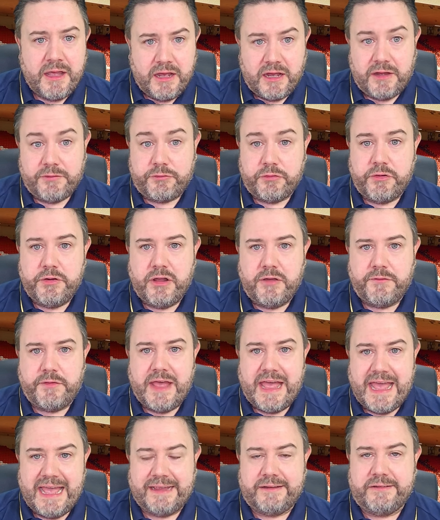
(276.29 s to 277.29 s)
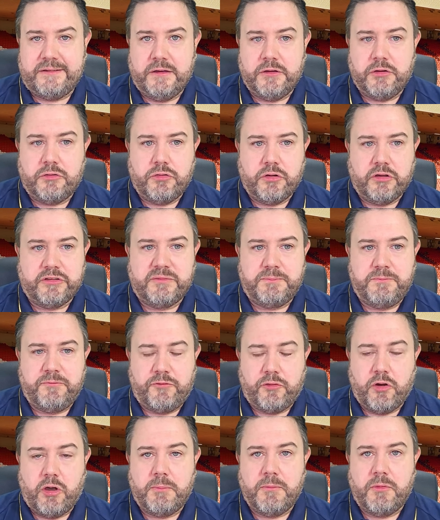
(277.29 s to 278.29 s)
after another excellent cross
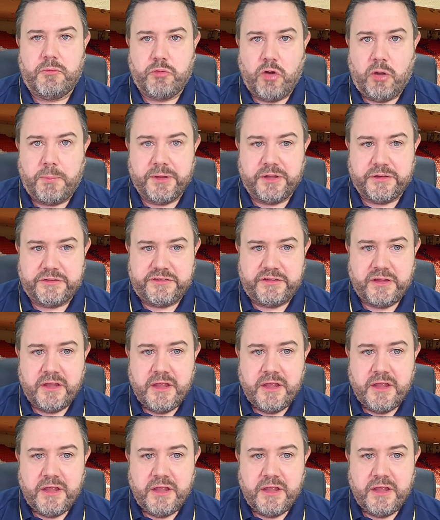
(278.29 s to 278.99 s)
from Roberts.